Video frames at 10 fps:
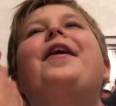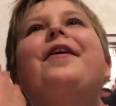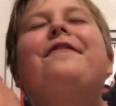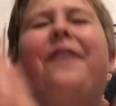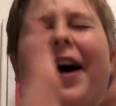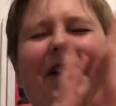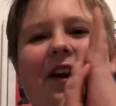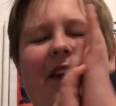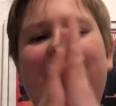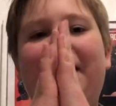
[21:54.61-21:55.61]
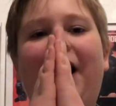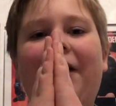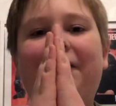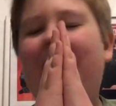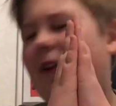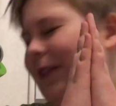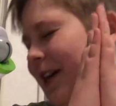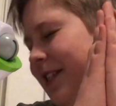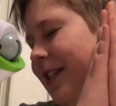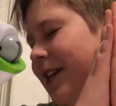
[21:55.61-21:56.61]
Finally, I've got
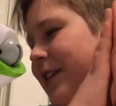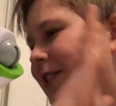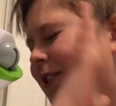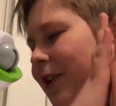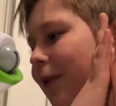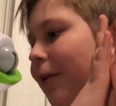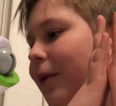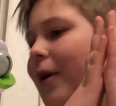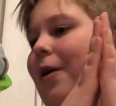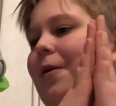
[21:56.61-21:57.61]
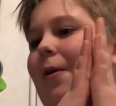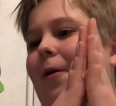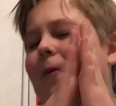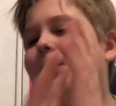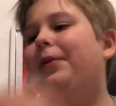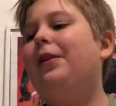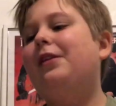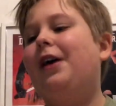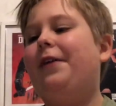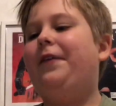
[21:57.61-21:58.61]
this. So
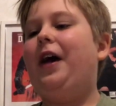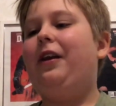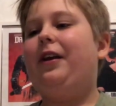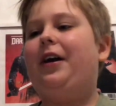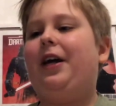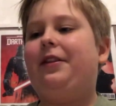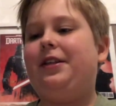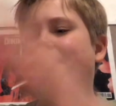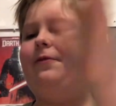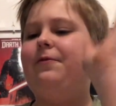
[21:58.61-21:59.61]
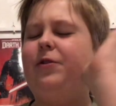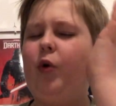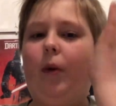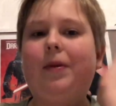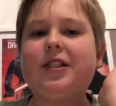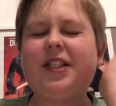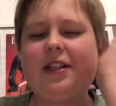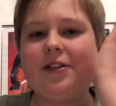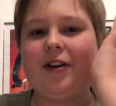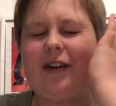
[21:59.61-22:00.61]
I finally got the normal
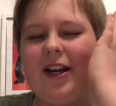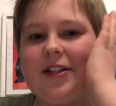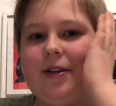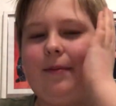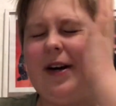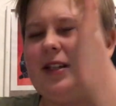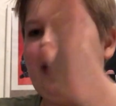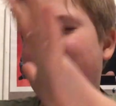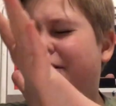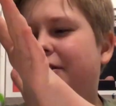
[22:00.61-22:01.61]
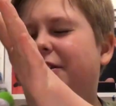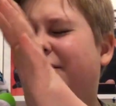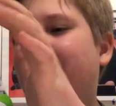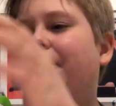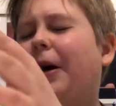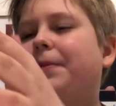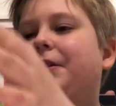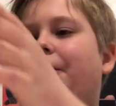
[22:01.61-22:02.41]
signature collection Buzz Lightyear screwed up, so